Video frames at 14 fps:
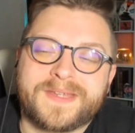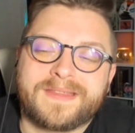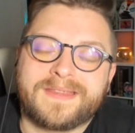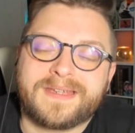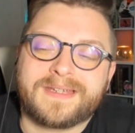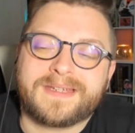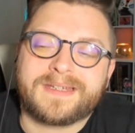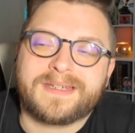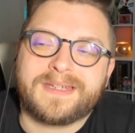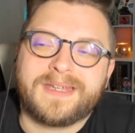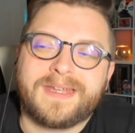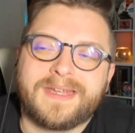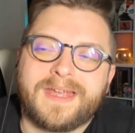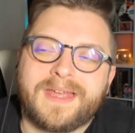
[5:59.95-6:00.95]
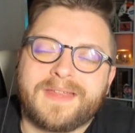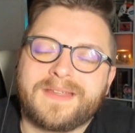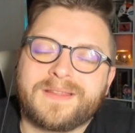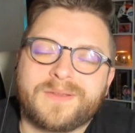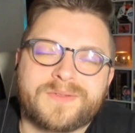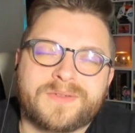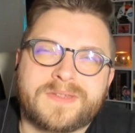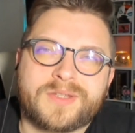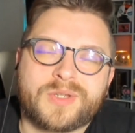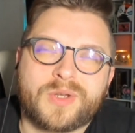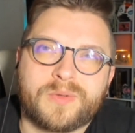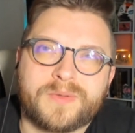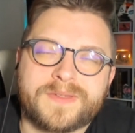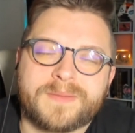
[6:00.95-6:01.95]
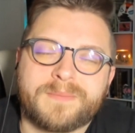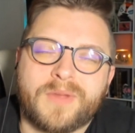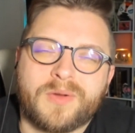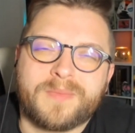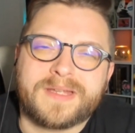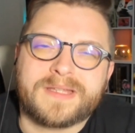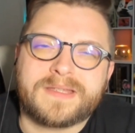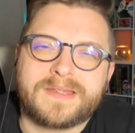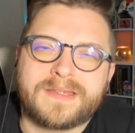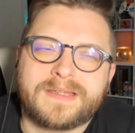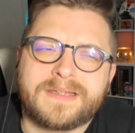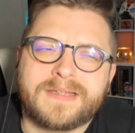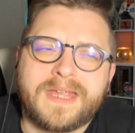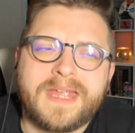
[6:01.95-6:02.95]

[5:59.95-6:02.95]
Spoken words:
I think those are such wholesome moments. And